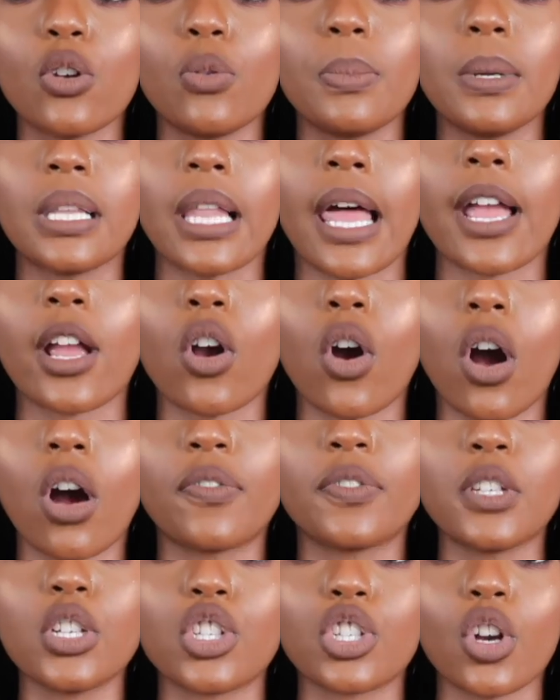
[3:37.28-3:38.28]
it'll be like
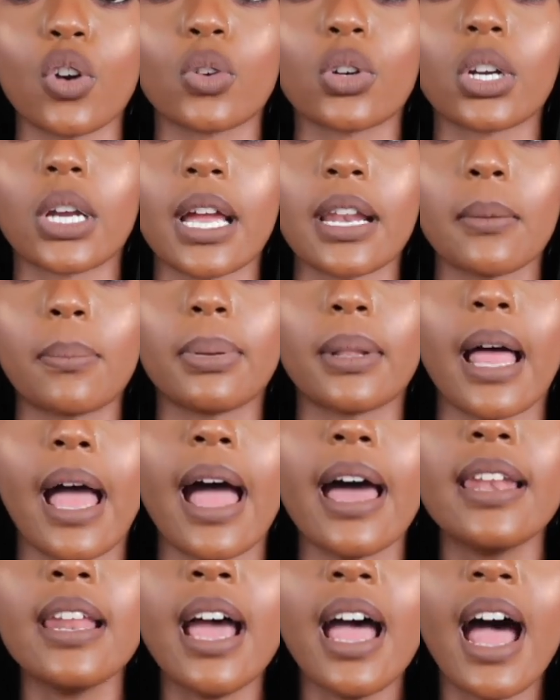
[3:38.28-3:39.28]
off the shoulder kind of
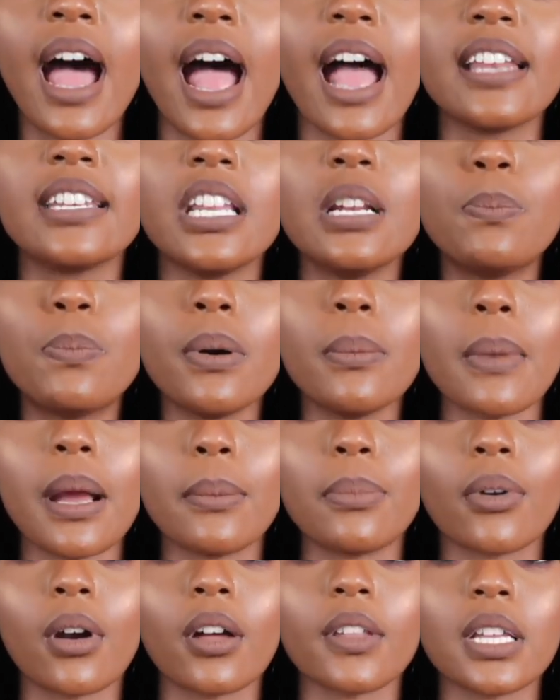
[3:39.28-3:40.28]
plaid. I did put my
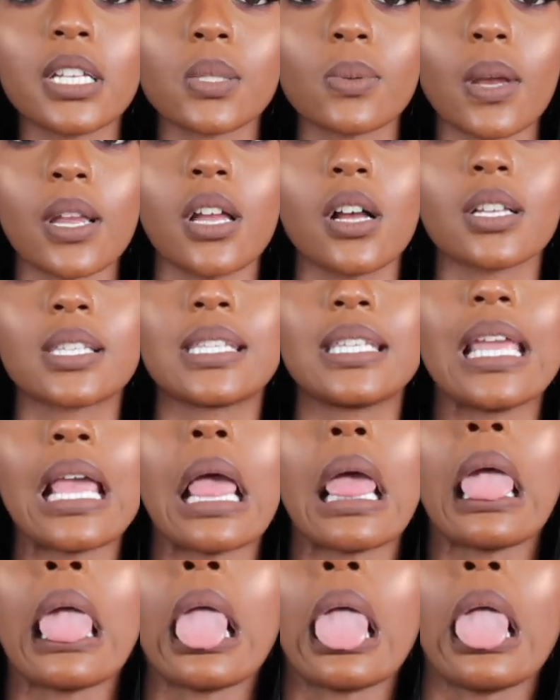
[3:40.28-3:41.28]
bra, that's why y'all see.
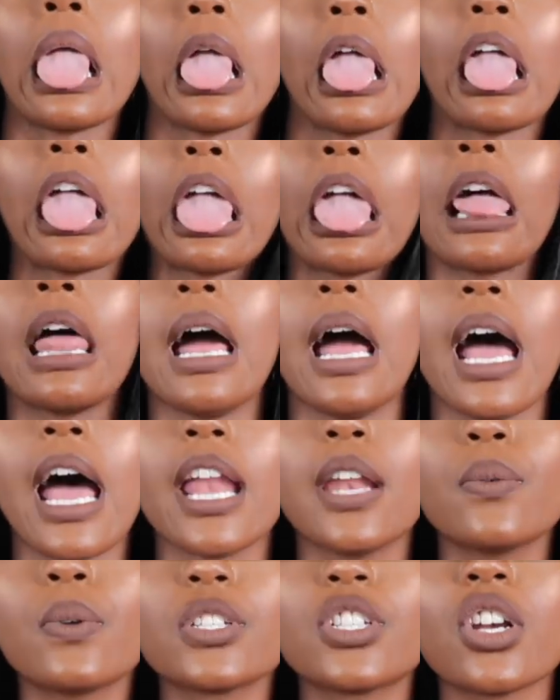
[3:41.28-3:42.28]
I
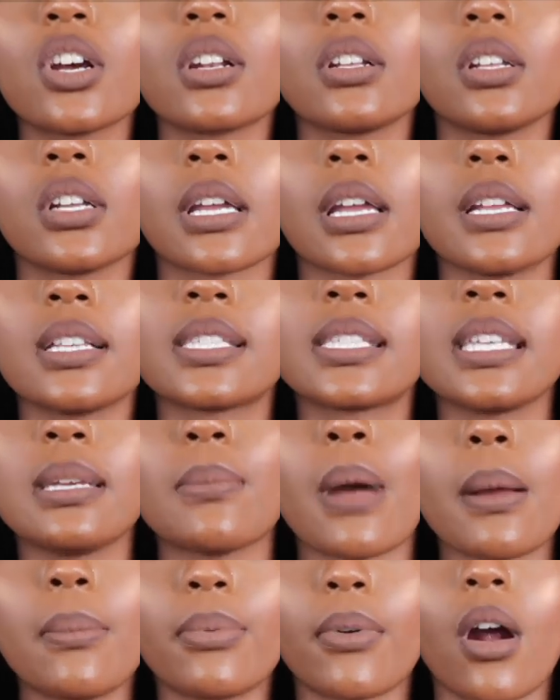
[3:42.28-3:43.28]
didn't want y'all to see
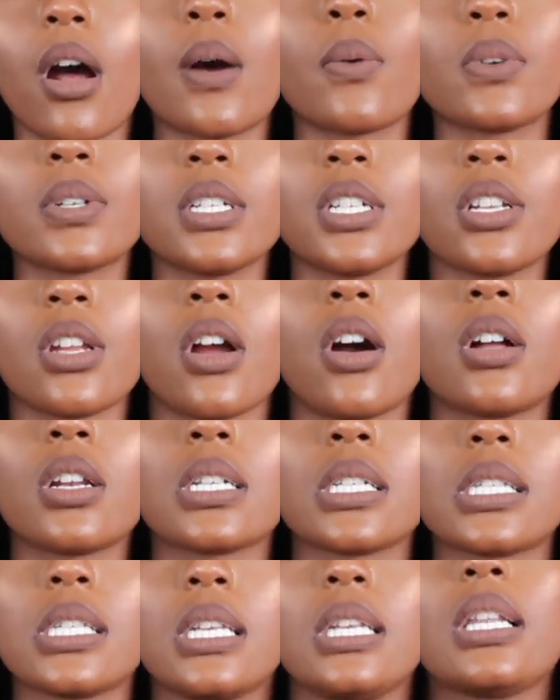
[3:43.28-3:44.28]
my bra. I wanted y'all
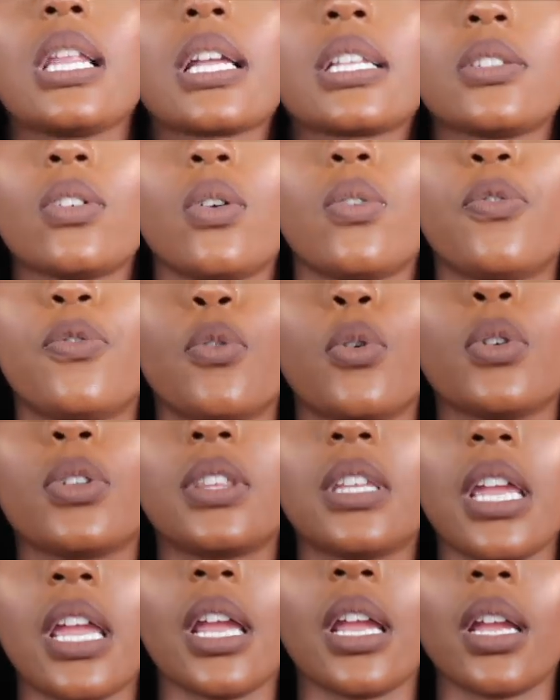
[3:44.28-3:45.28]
to see like the full
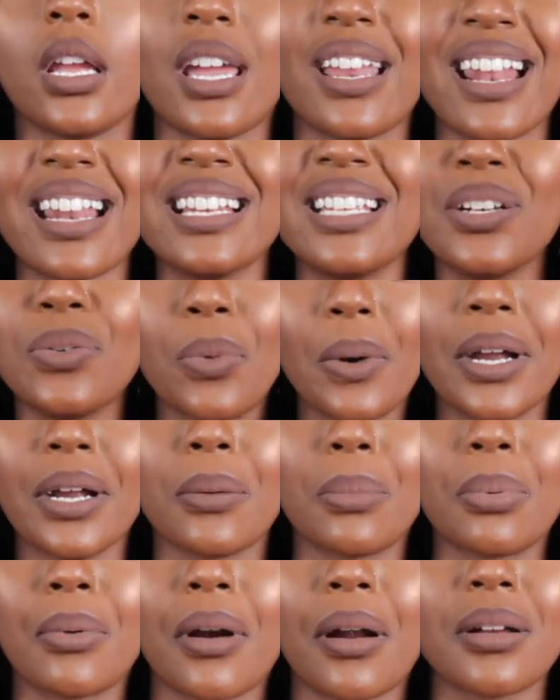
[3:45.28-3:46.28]
thing. And I need to wear
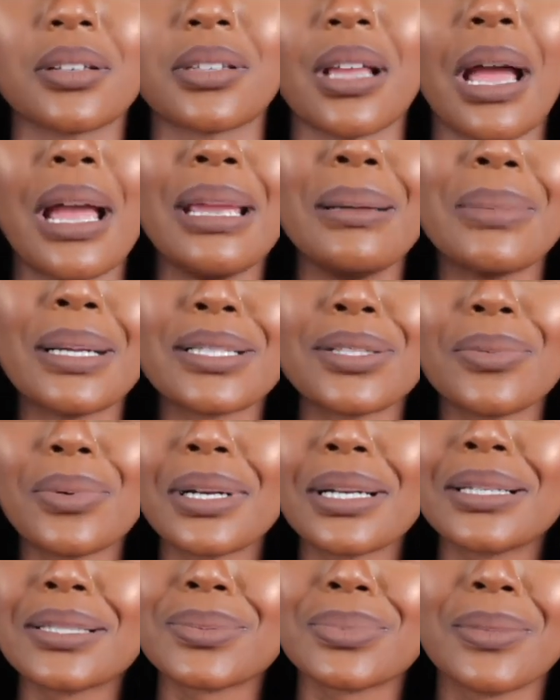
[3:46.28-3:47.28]
a bra, so I ain't about to
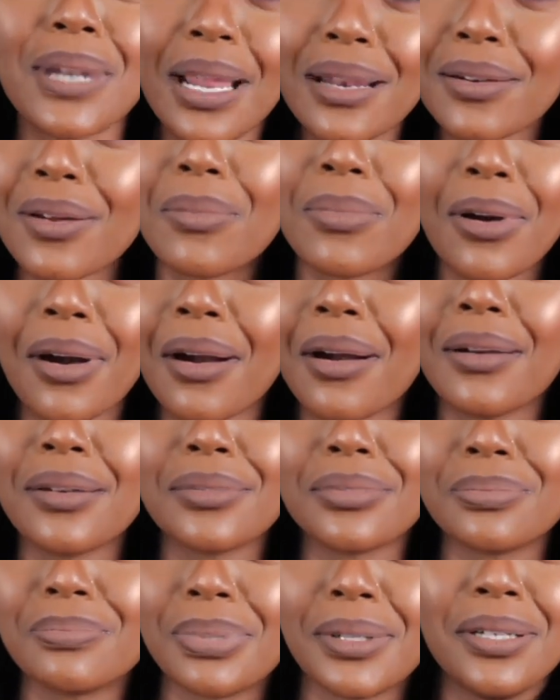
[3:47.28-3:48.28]
wear this without no bra.
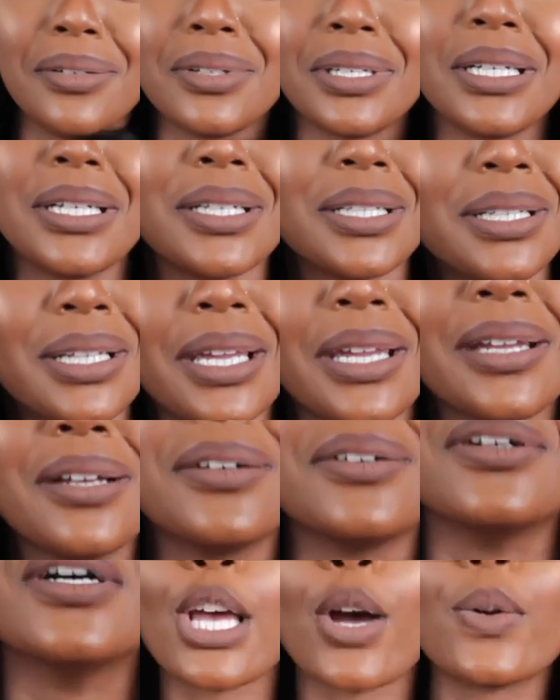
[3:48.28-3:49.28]
Period,
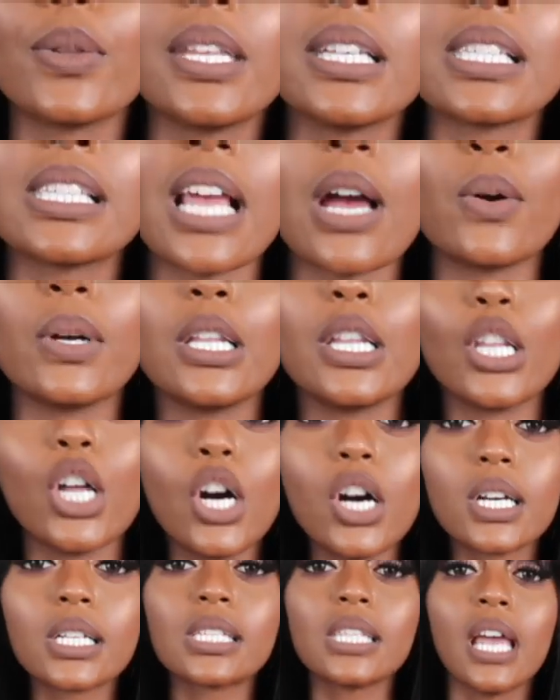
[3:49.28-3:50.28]
hell. So this is how it
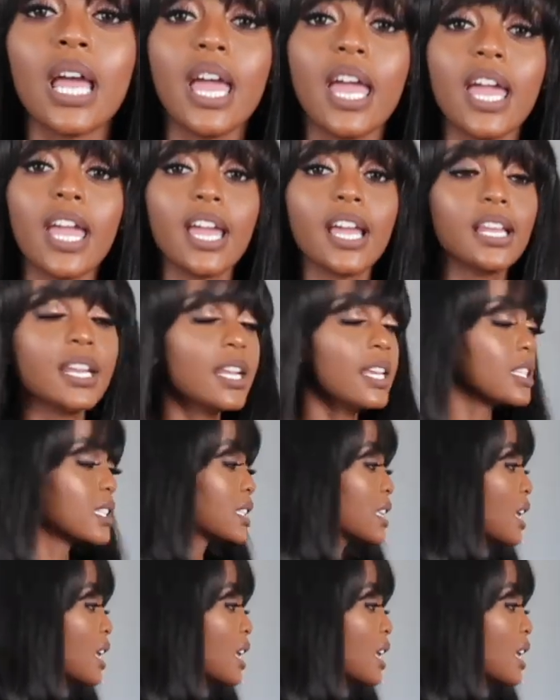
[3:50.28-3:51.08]
looks. It